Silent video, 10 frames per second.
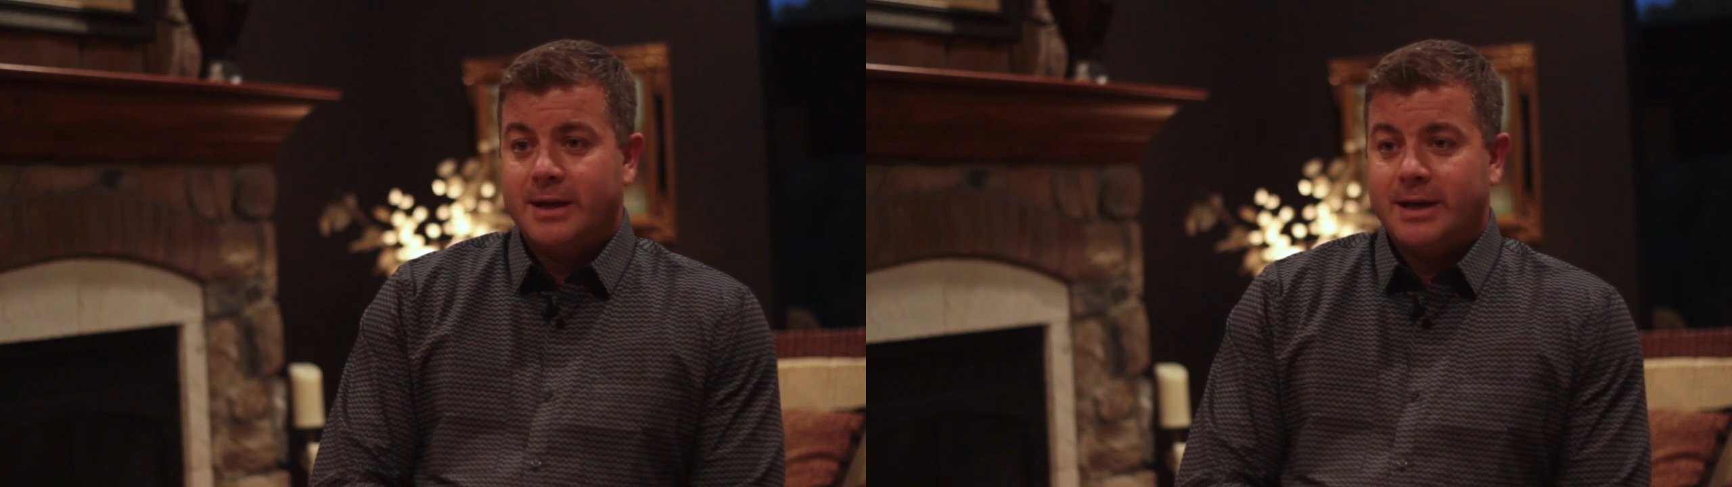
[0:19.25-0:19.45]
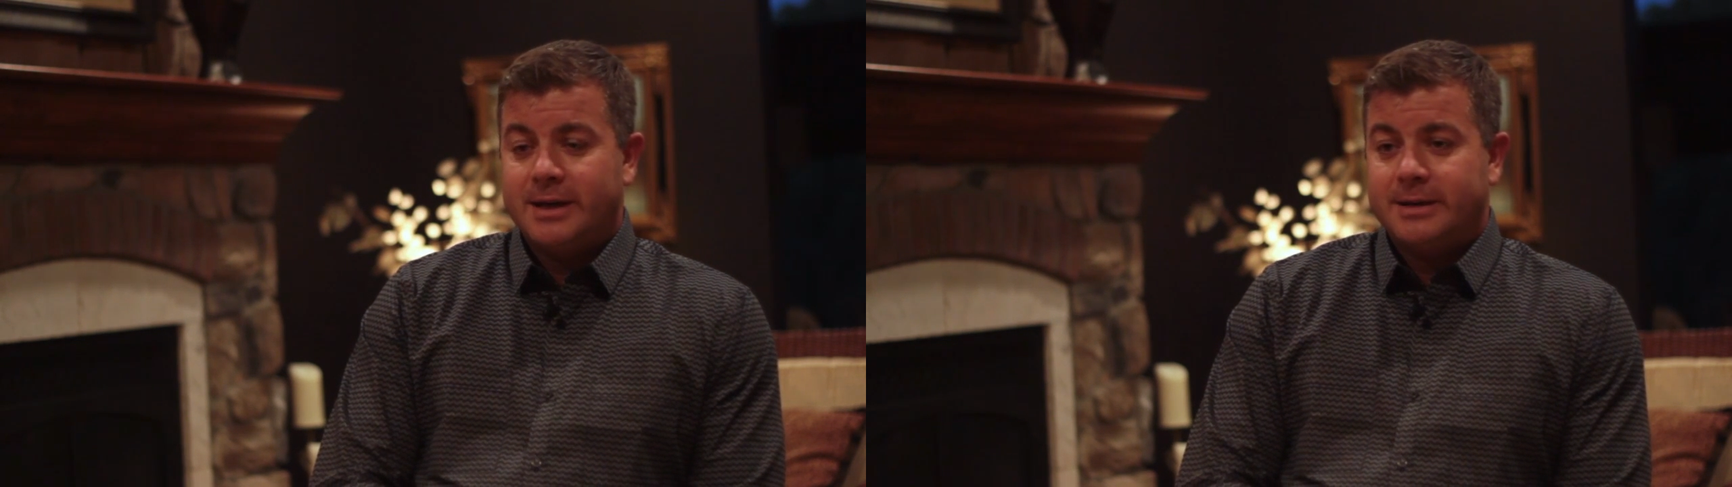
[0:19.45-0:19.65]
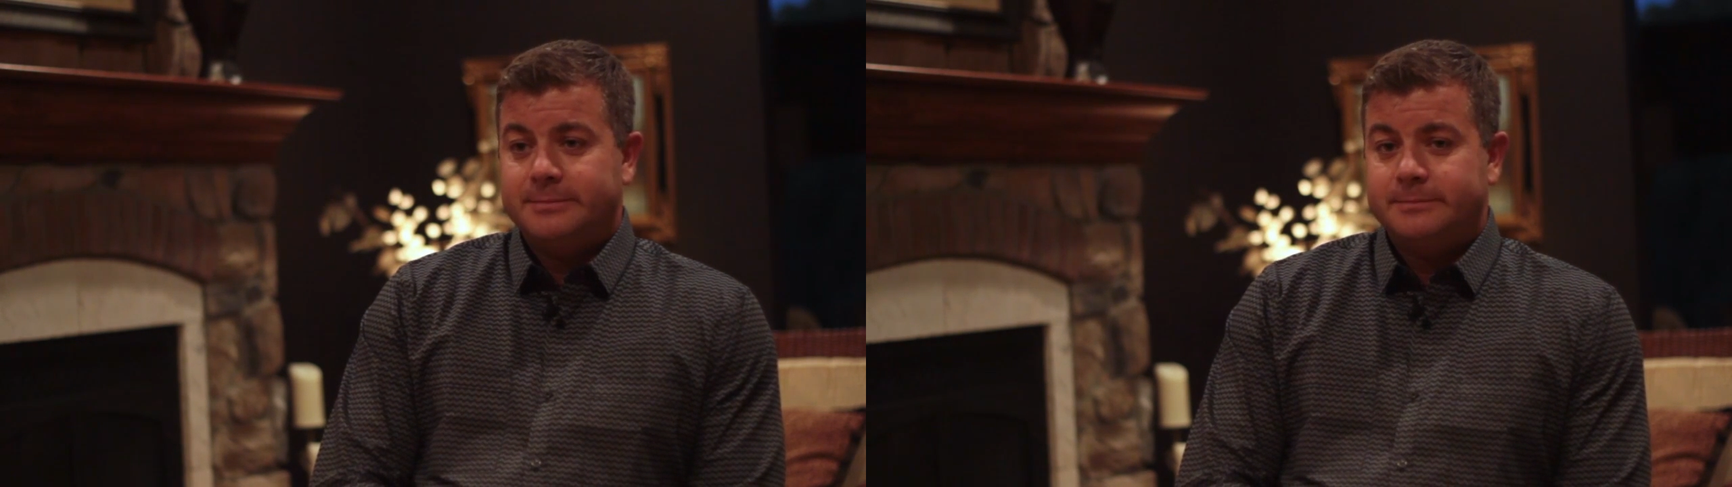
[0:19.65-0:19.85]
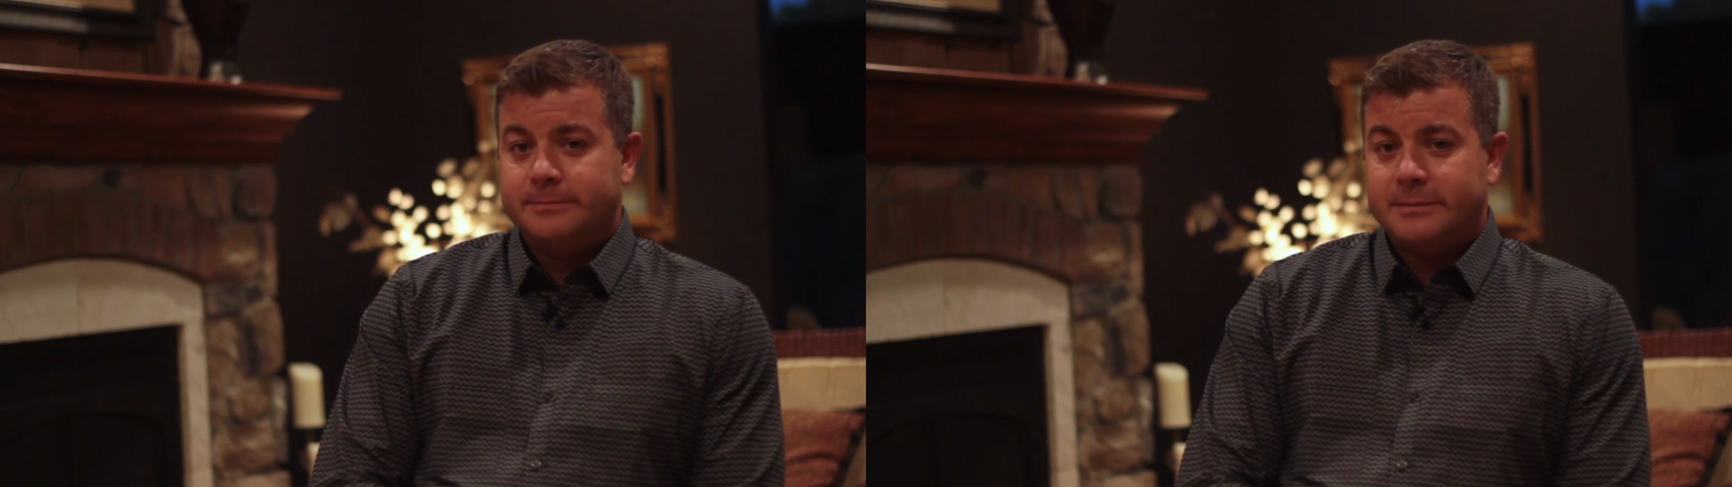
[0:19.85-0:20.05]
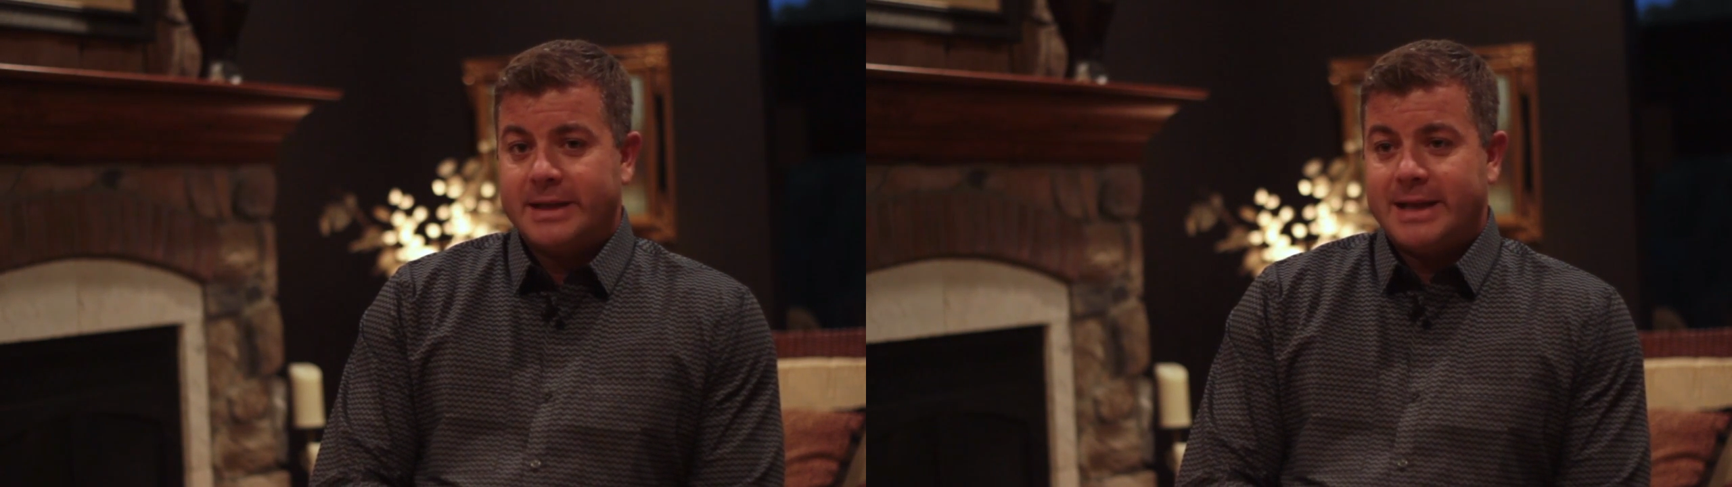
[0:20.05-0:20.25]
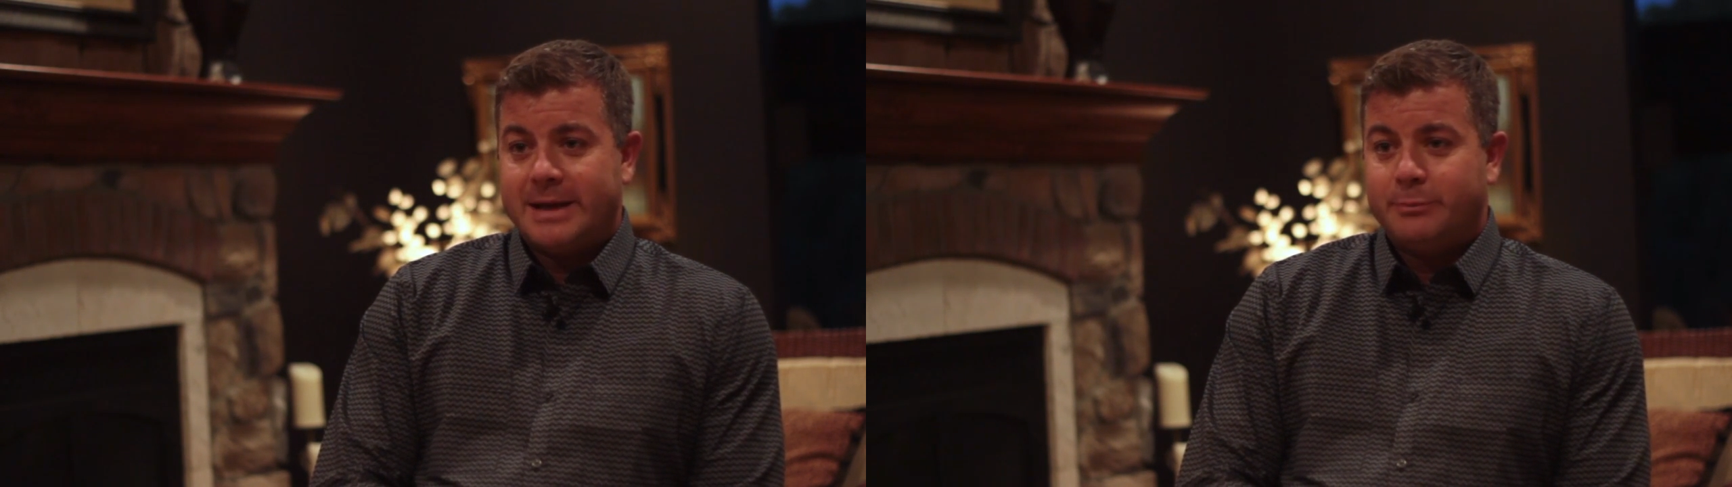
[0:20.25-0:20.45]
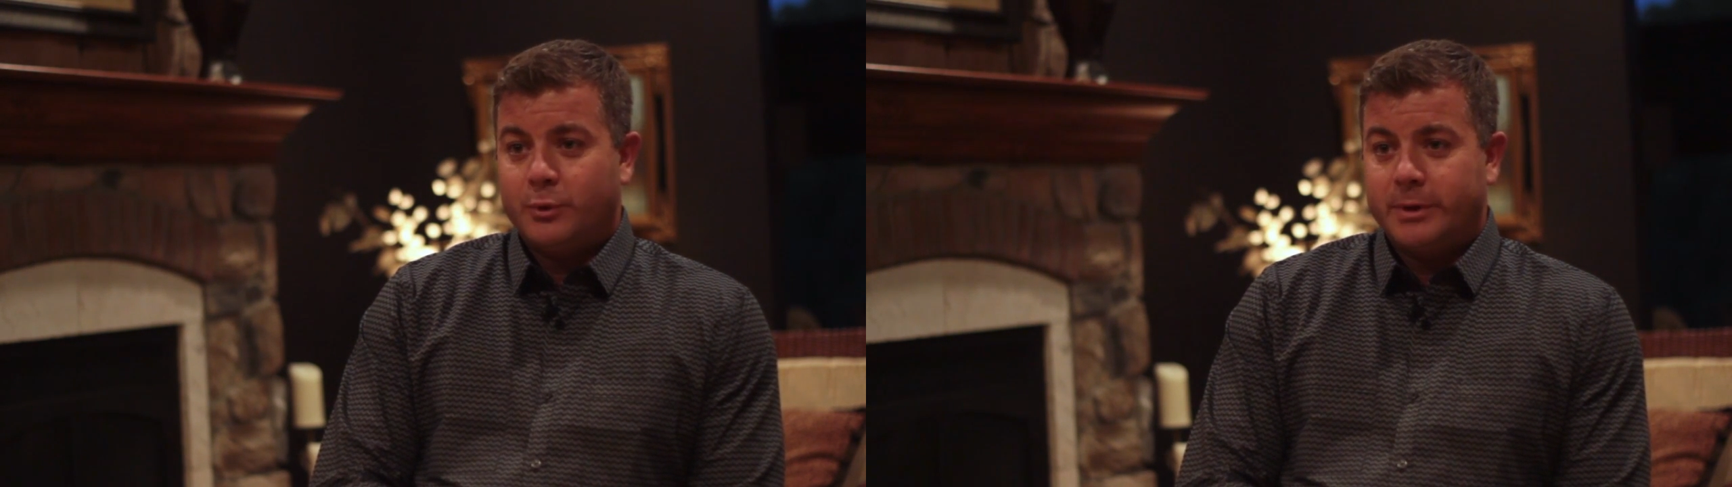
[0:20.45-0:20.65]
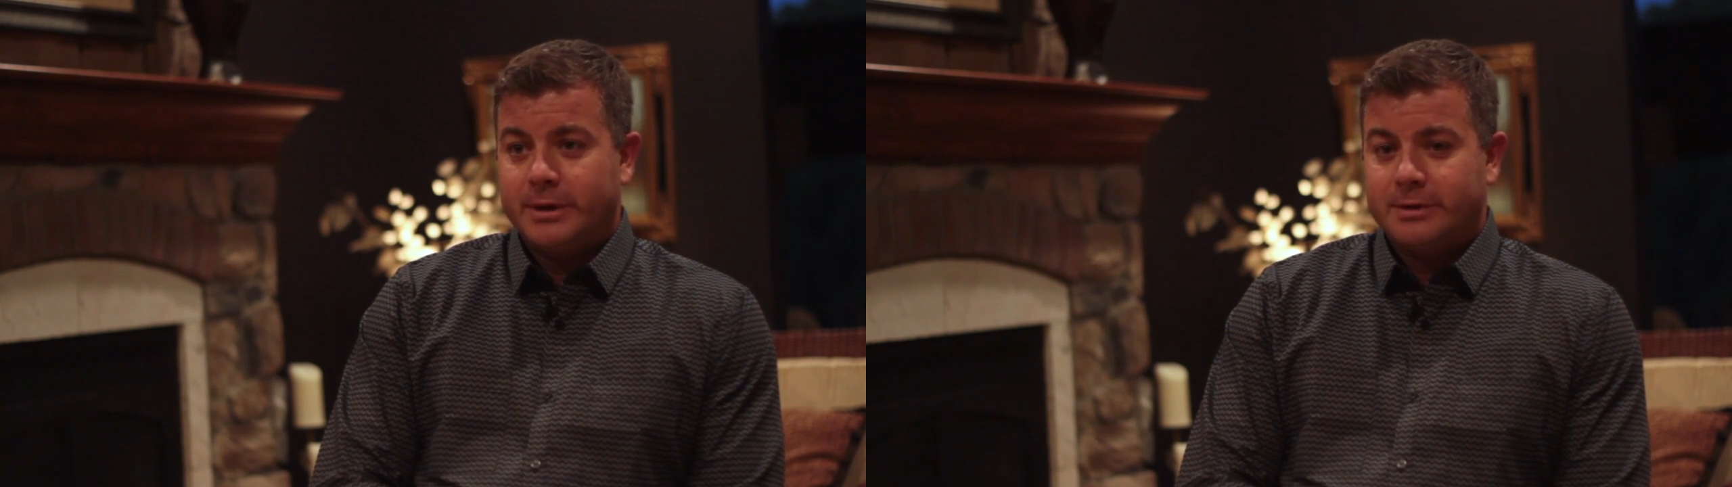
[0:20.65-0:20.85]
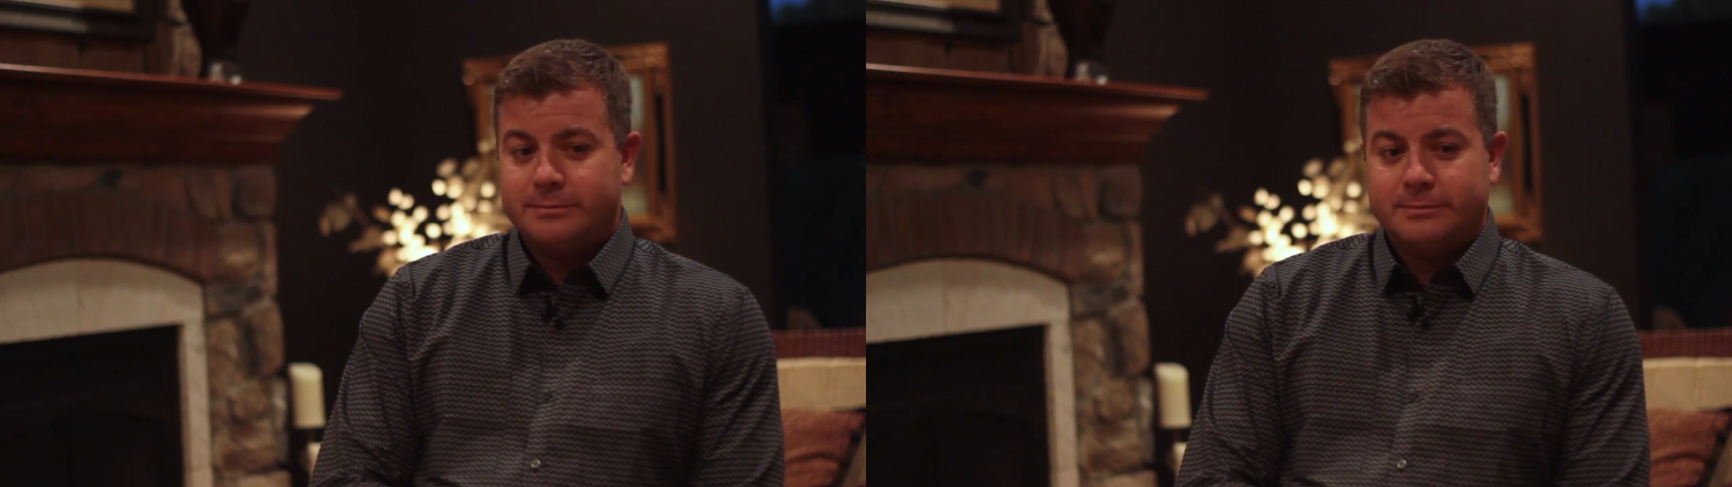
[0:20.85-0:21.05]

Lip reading: At that point,